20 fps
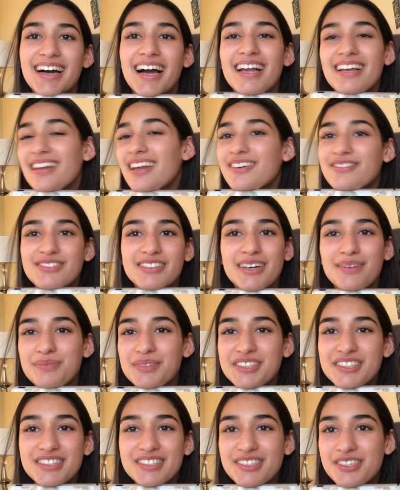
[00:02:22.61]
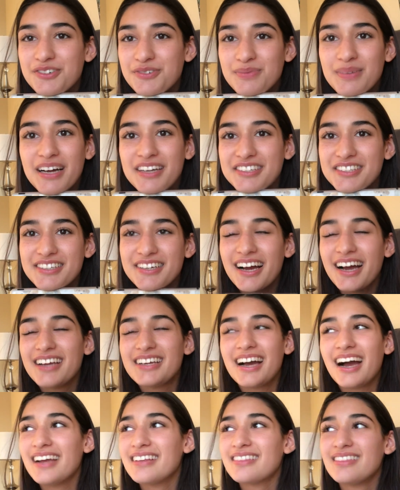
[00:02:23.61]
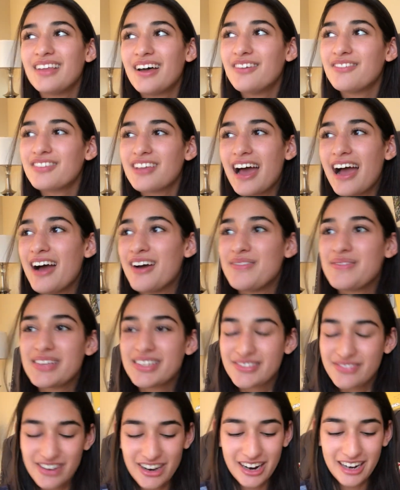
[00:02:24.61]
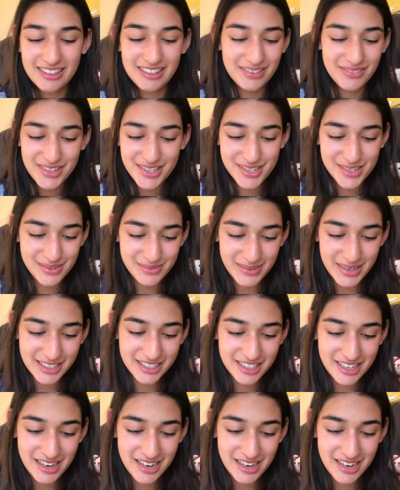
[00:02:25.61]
I love Dublin so much. I love the atmosphere. I love it so much.